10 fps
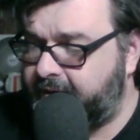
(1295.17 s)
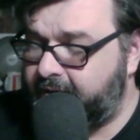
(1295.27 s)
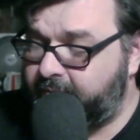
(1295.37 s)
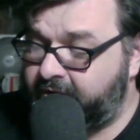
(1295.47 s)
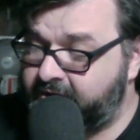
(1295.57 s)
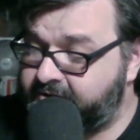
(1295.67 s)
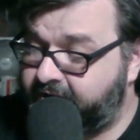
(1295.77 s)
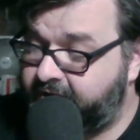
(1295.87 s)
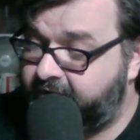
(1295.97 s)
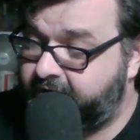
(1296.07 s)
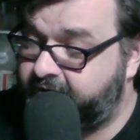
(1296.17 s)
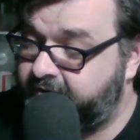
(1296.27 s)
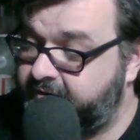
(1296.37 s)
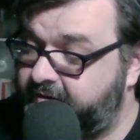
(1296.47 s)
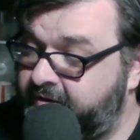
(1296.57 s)
Because I can.
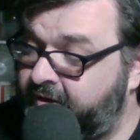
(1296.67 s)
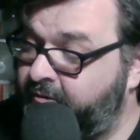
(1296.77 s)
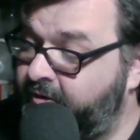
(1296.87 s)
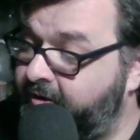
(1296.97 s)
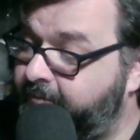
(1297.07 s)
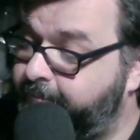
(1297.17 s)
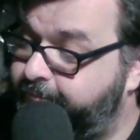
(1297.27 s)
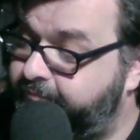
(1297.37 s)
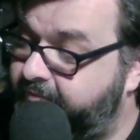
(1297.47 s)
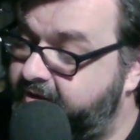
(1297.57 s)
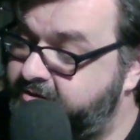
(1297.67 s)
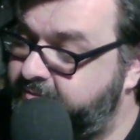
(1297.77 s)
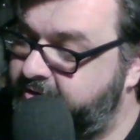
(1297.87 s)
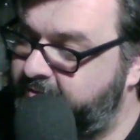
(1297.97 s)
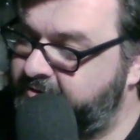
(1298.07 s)
I grin.
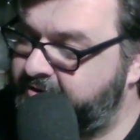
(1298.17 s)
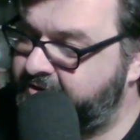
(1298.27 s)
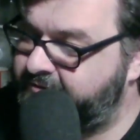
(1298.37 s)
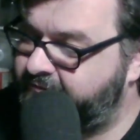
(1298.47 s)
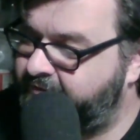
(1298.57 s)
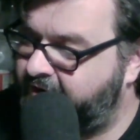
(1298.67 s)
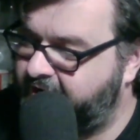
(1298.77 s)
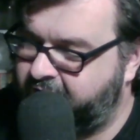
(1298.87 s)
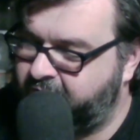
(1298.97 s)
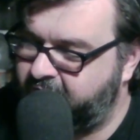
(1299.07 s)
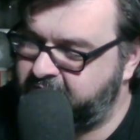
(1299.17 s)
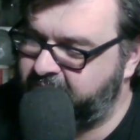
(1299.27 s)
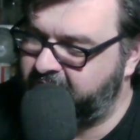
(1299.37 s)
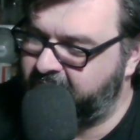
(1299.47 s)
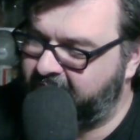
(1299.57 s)
Sometimes it's just fucking great to
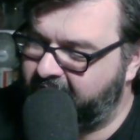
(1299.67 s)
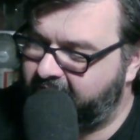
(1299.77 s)
be me.